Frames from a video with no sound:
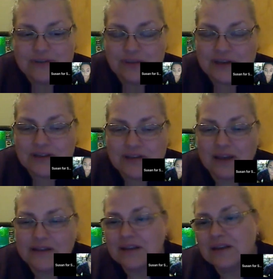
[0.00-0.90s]
It's
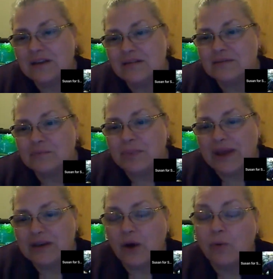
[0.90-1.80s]
not the
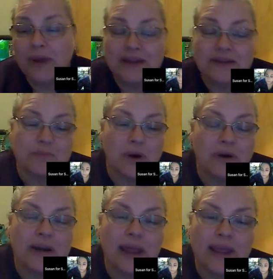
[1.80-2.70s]
Petco
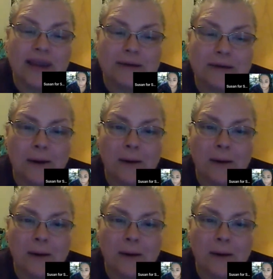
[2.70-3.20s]
PetSmart, and